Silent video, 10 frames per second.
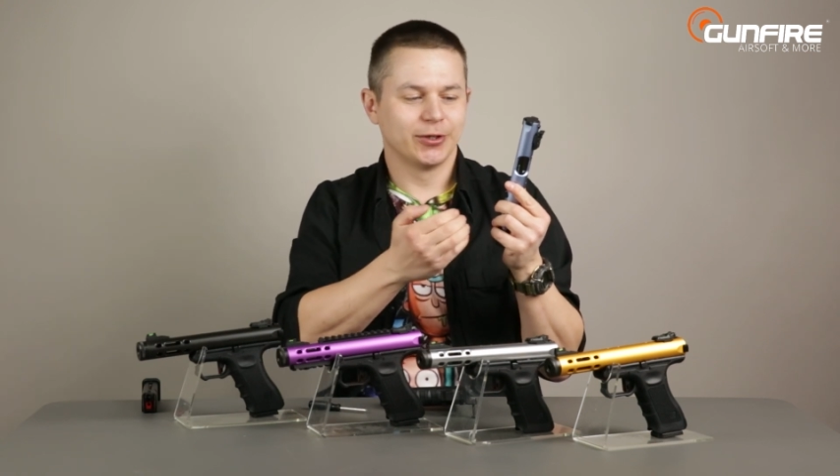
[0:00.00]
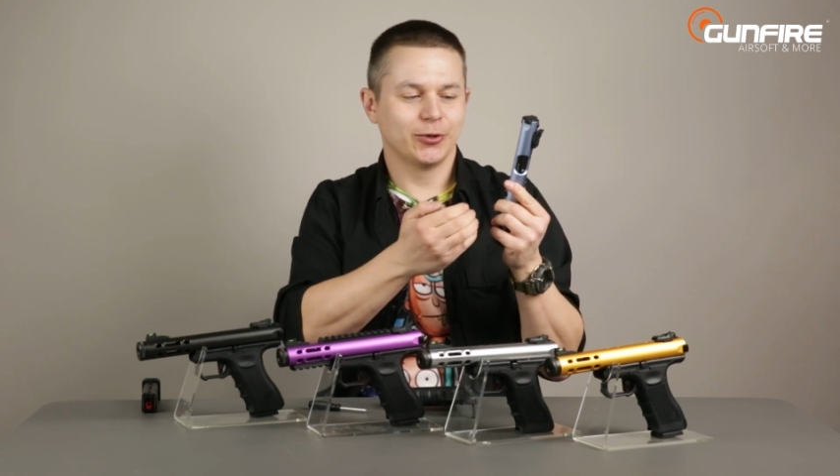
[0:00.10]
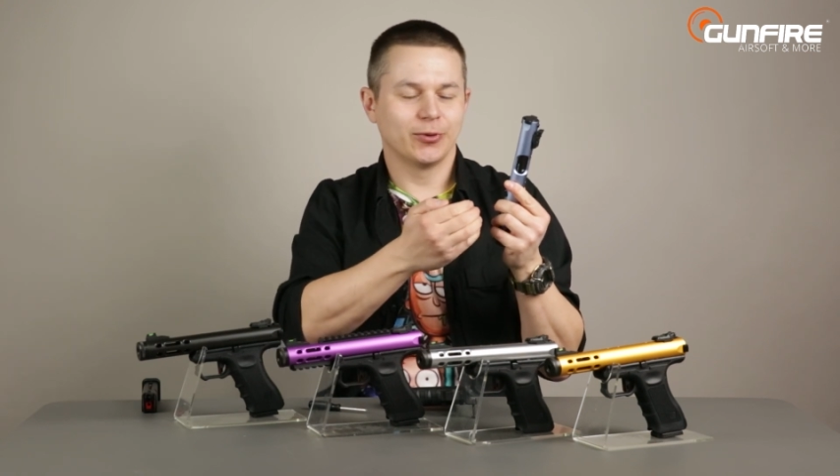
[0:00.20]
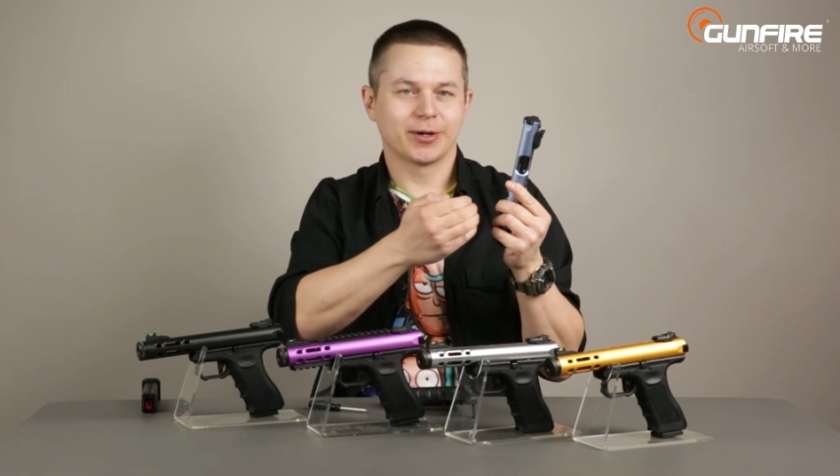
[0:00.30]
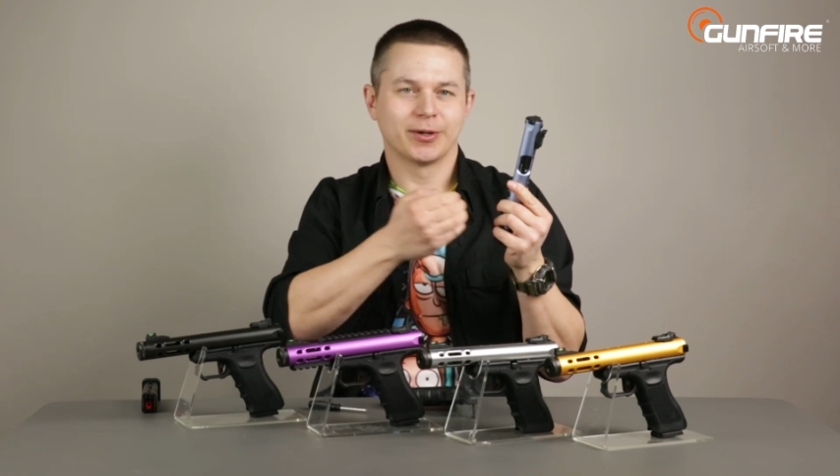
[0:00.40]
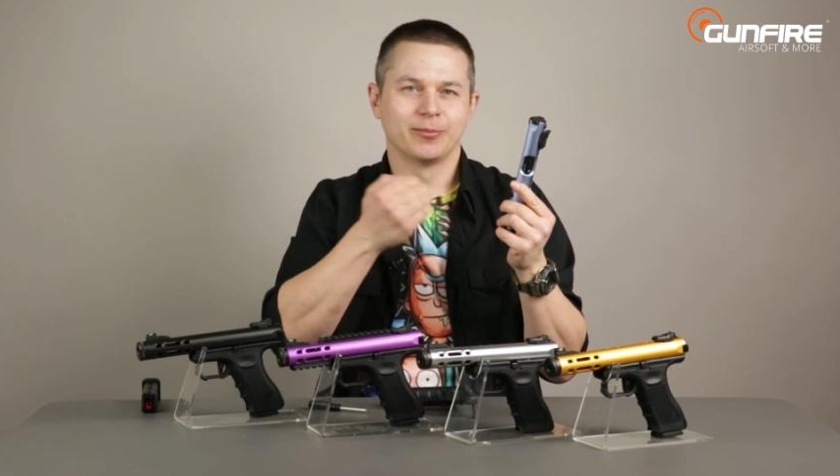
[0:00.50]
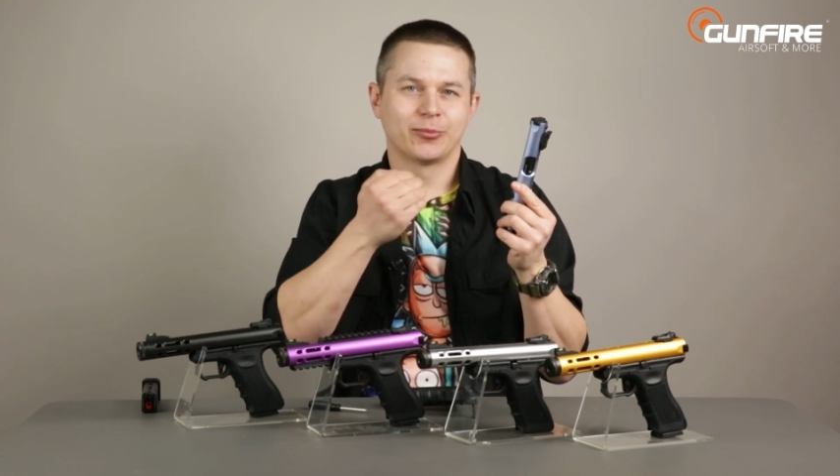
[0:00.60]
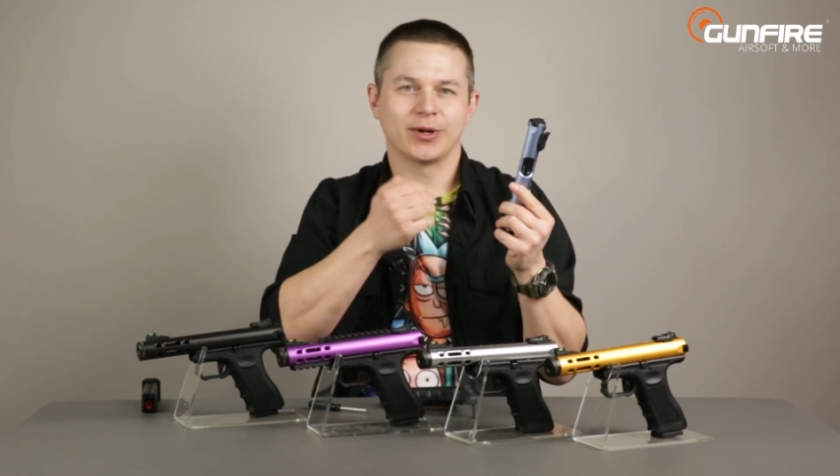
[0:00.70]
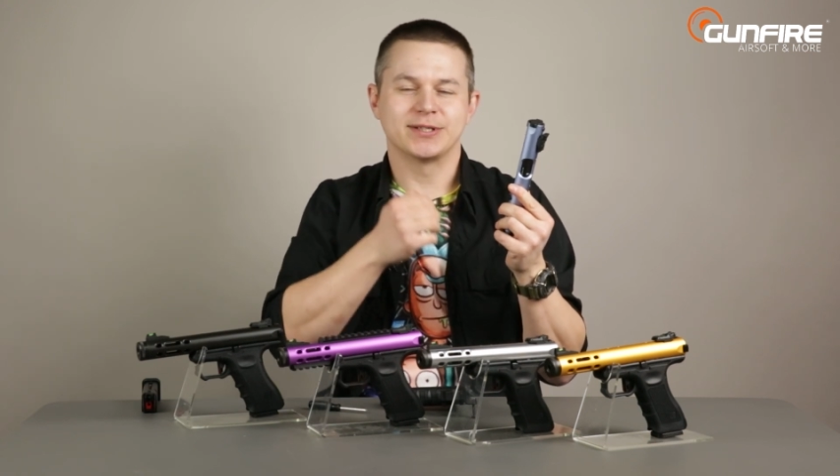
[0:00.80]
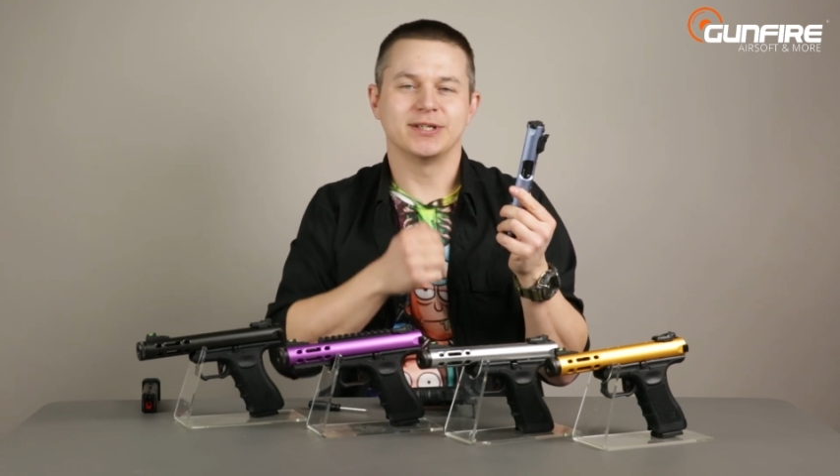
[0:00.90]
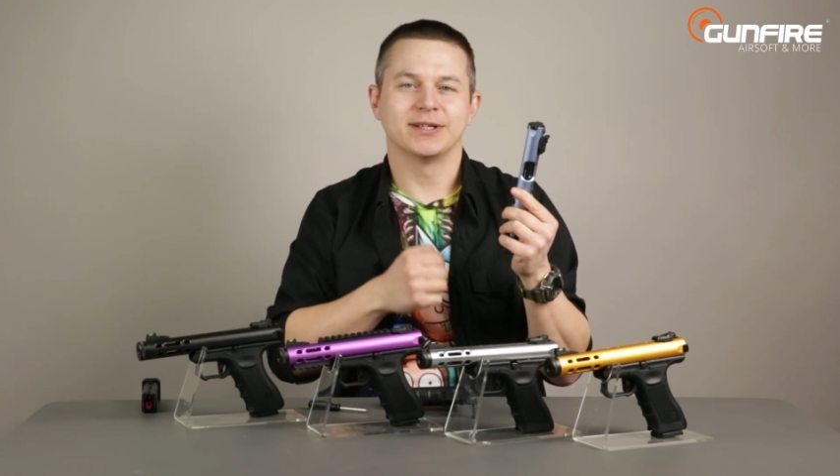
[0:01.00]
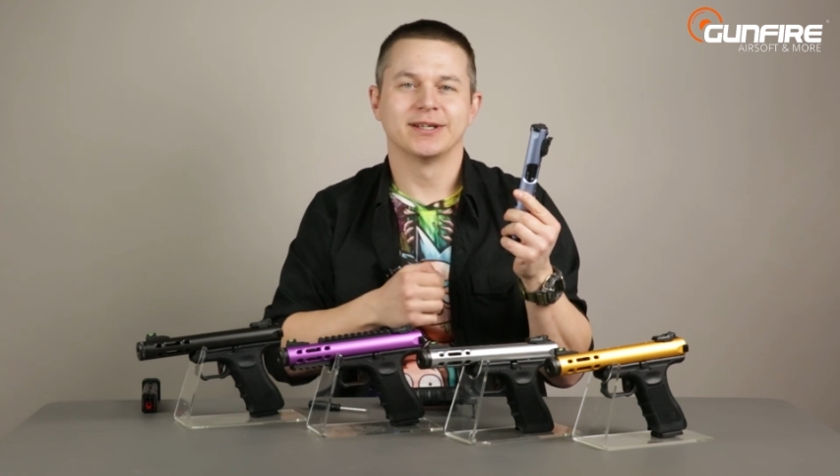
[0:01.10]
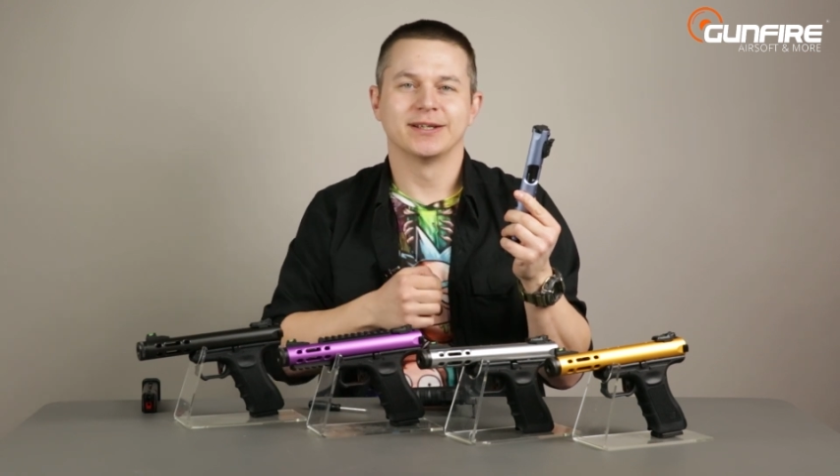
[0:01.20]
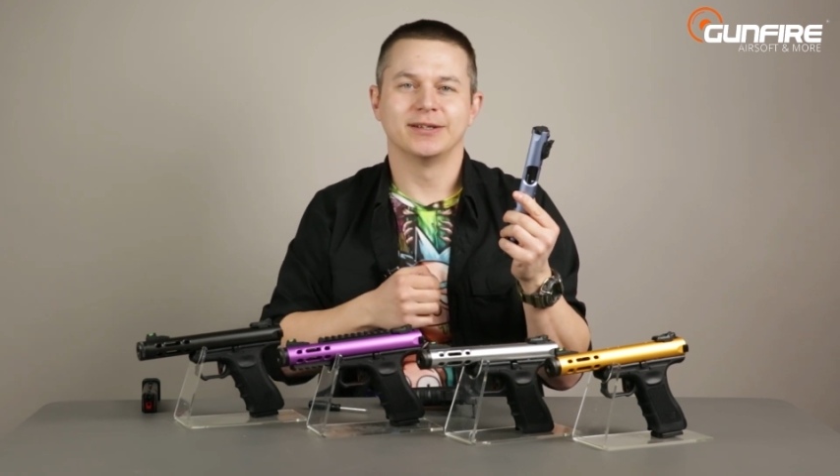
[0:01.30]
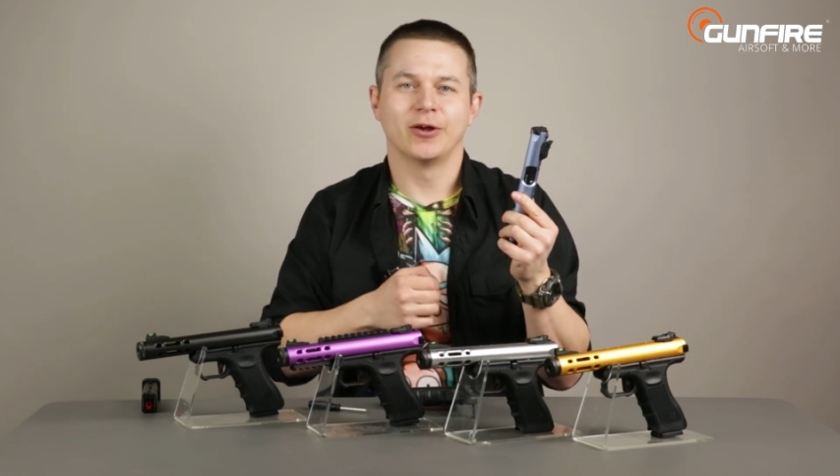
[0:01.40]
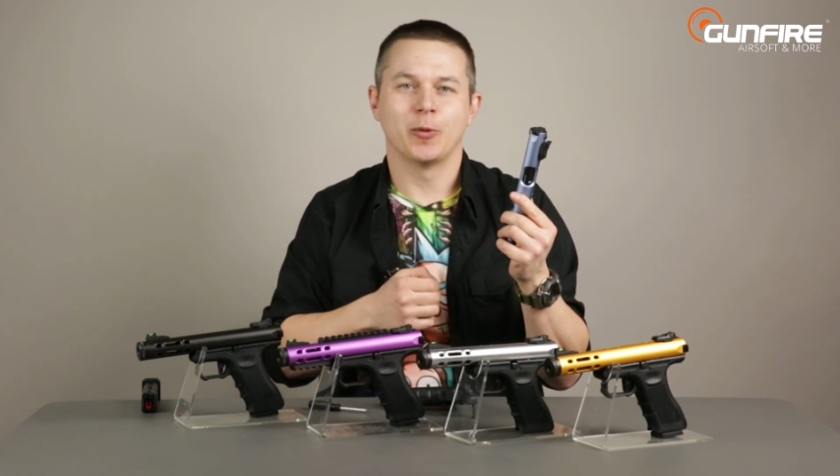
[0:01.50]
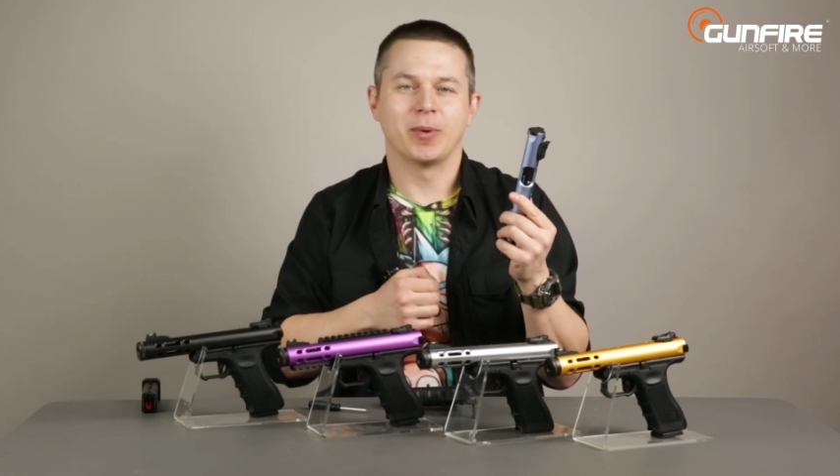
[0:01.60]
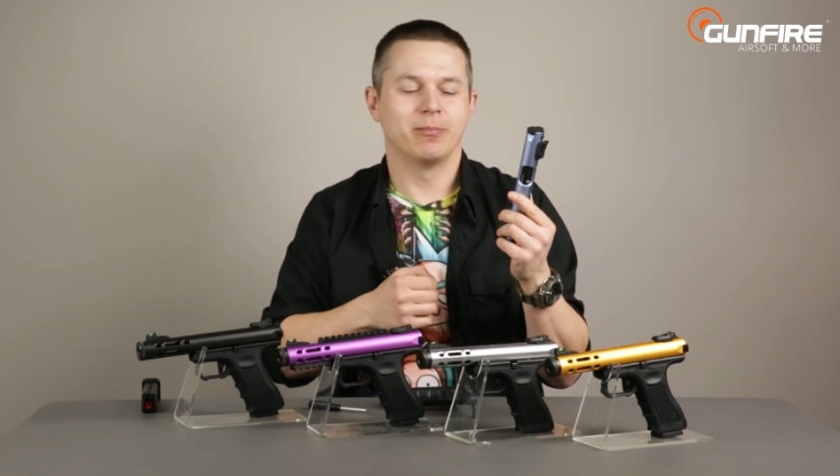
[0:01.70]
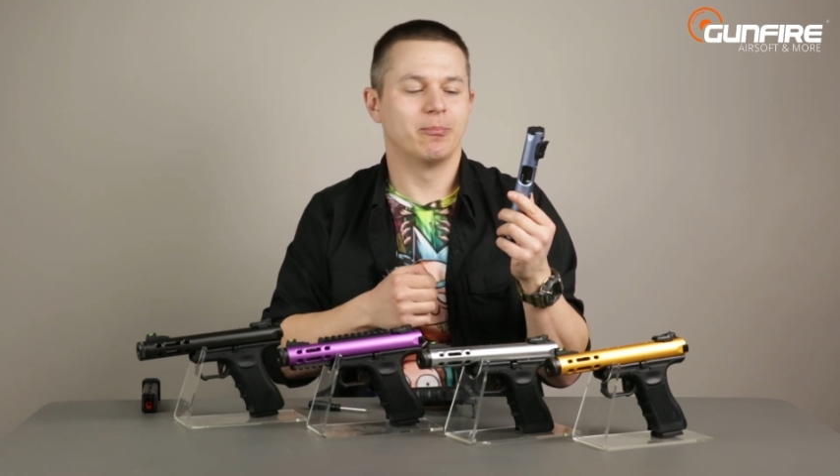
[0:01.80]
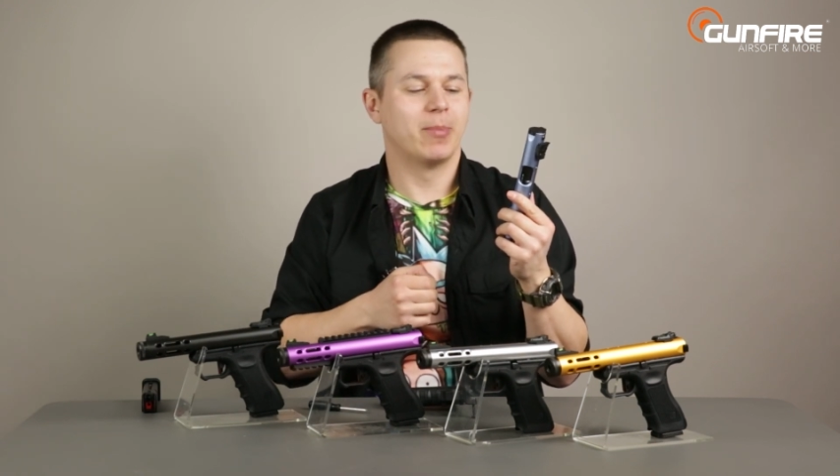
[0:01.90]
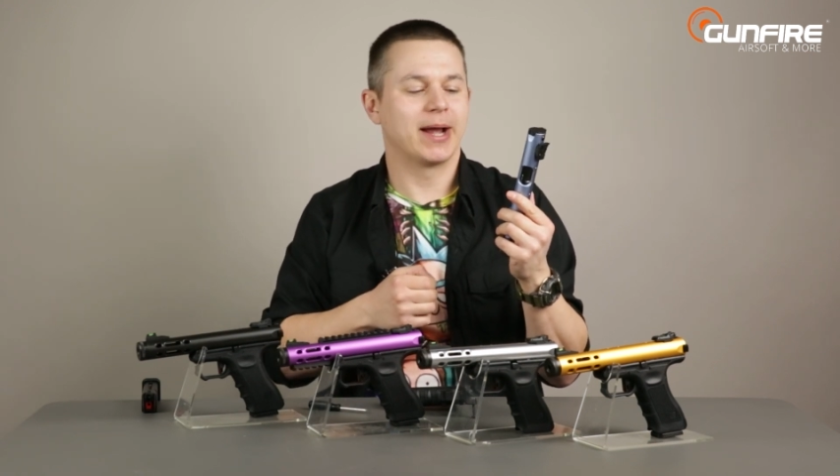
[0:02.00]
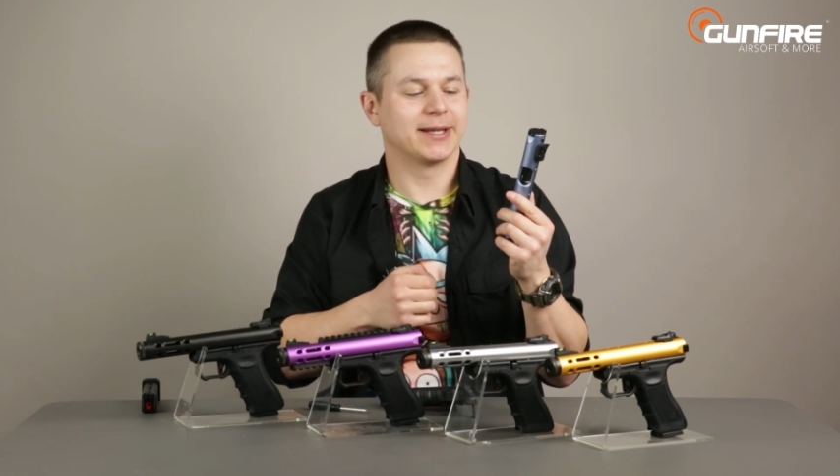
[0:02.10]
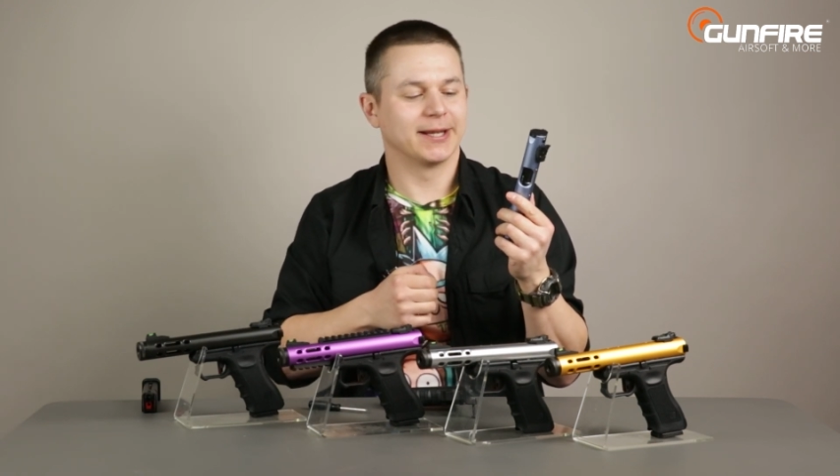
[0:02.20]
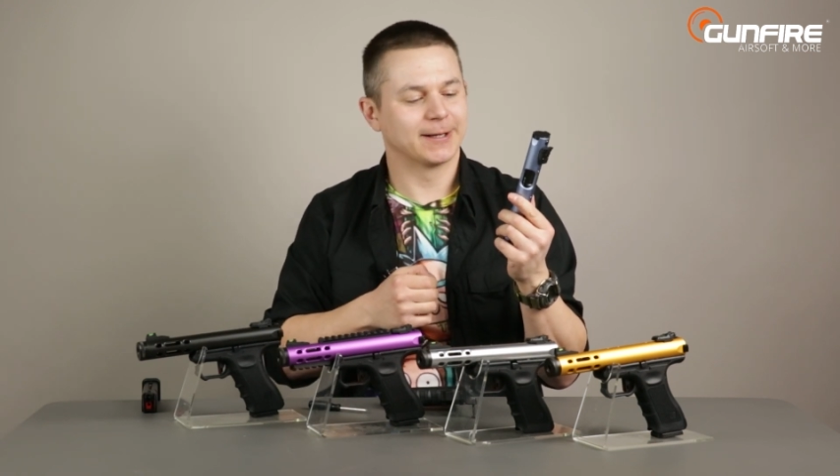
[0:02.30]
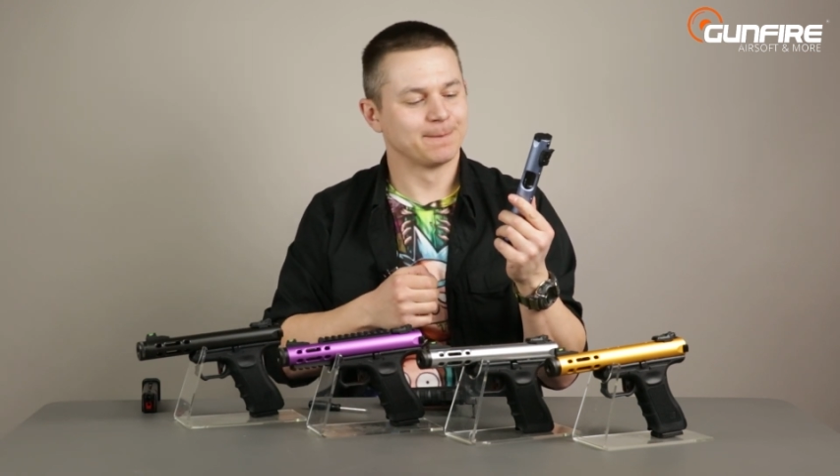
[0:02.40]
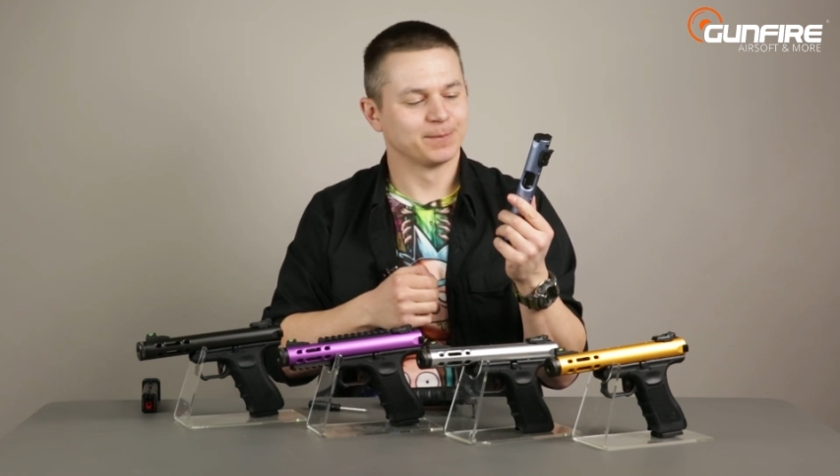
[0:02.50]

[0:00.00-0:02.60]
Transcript: you are pressing the hop-up back in.